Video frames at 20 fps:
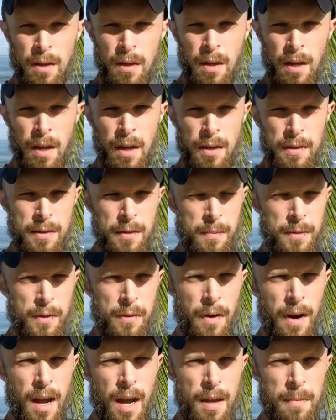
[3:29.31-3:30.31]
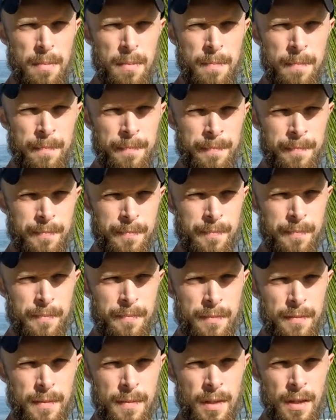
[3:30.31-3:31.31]
And subscribe,
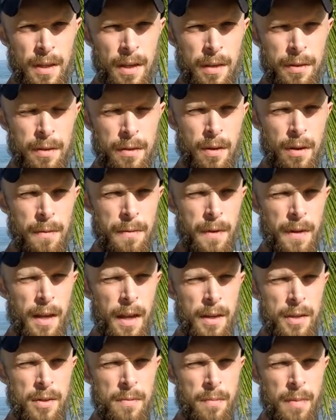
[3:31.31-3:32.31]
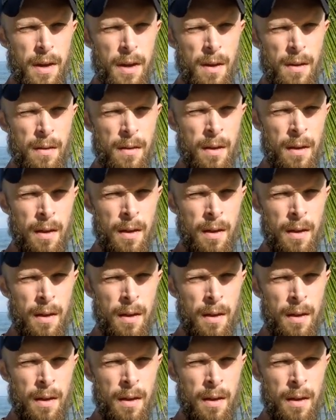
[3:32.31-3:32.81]
hit the notification bell.